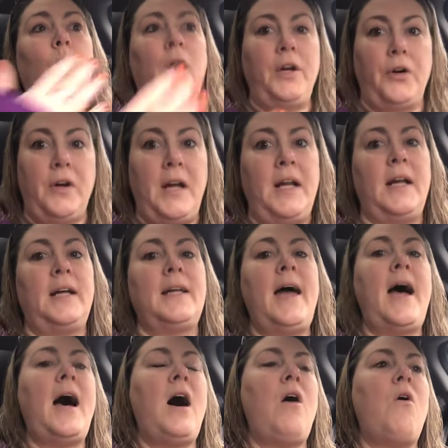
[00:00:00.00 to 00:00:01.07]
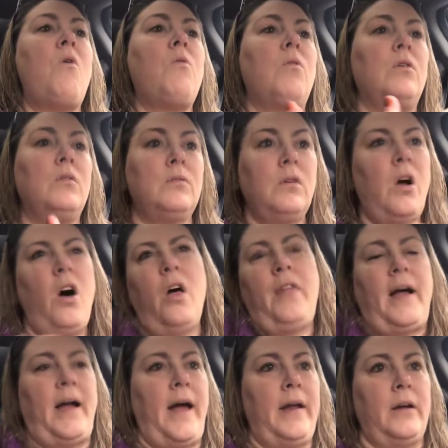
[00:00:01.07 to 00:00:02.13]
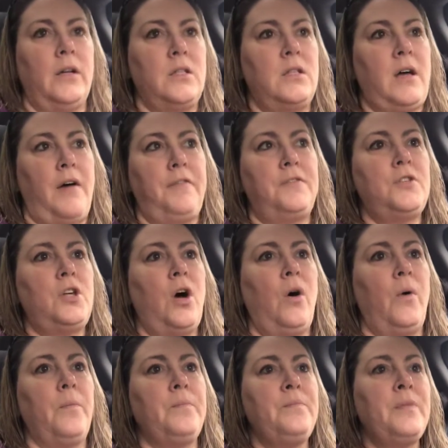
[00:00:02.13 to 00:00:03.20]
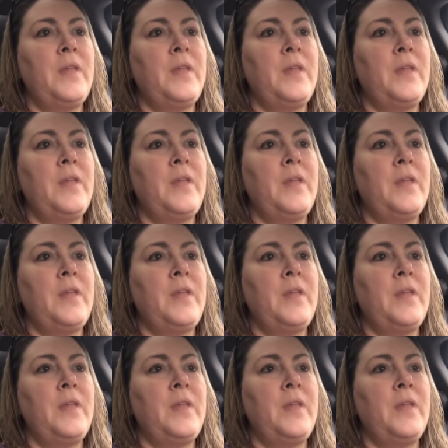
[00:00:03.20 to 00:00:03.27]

what you're eating now, all that kind of good stuff. So